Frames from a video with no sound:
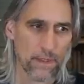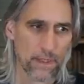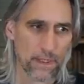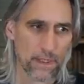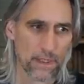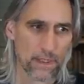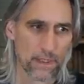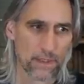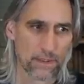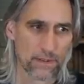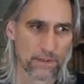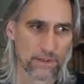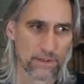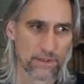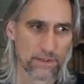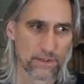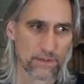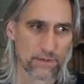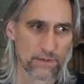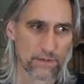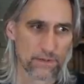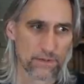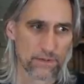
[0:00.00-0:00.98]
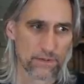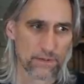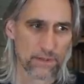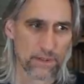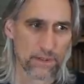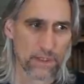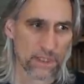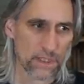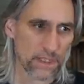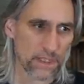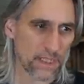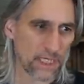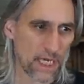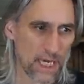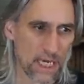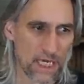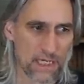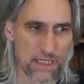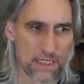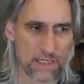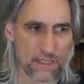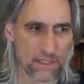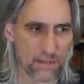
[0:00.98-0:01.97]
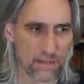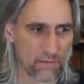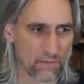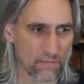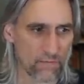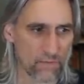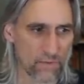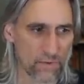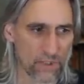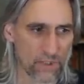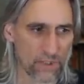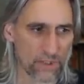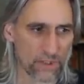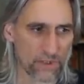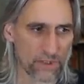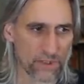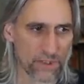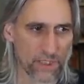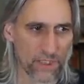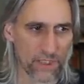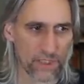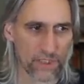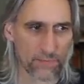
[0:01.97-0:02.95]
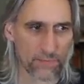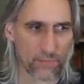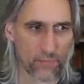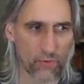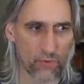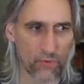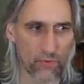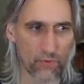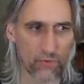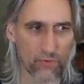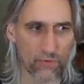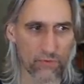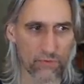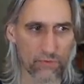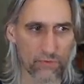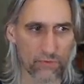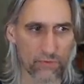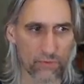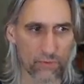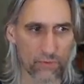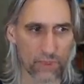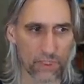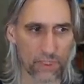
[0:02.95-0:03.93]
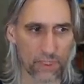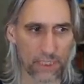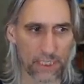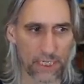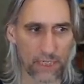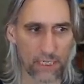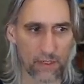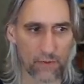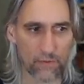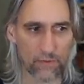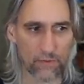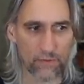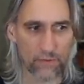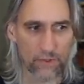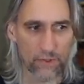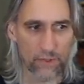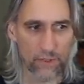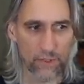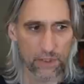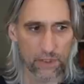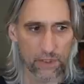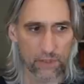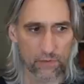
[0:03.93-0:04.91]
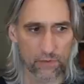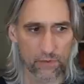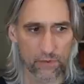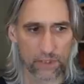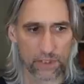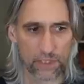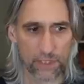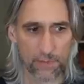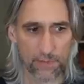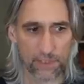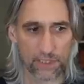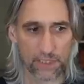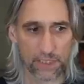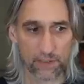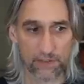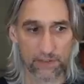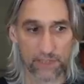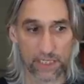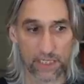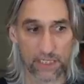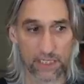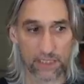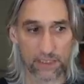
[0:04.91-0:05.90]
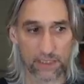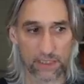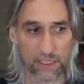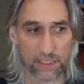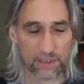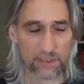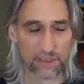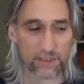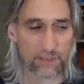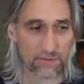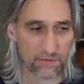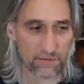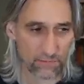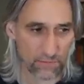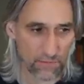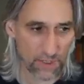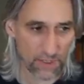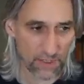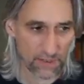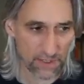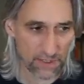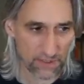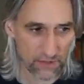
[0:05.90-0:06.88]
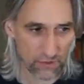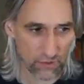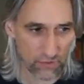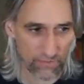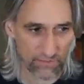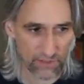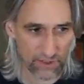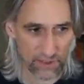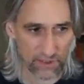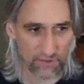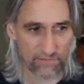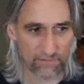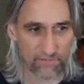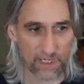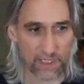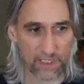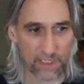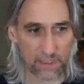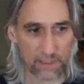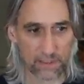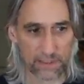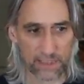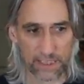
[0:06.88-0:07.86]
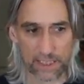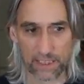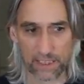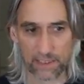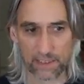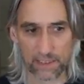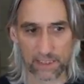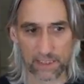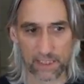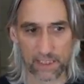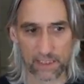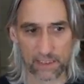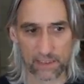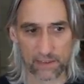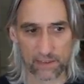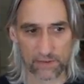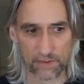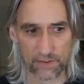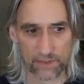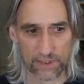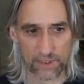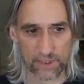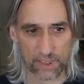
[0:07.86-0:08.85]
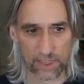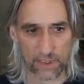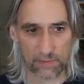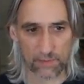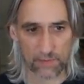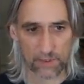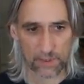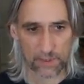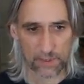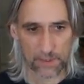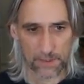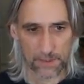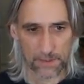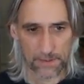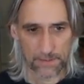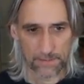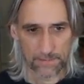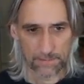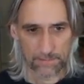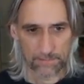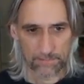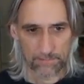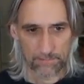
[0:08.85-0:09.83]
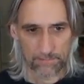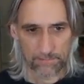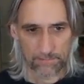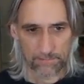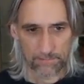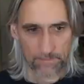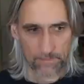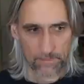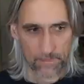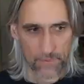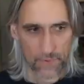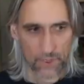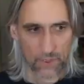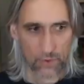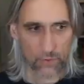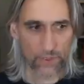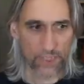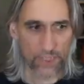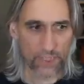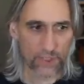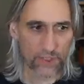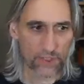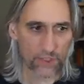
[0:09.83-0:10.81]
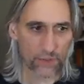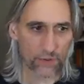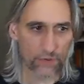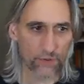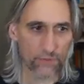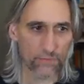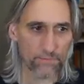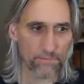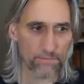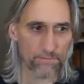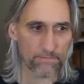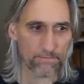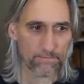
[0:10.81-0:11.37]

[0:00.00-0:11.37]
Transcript: And again, rook takes pawn will allow the rook coming down there. And that's, well, that's obviously fatal. Again, the king can't escape. Queen e two.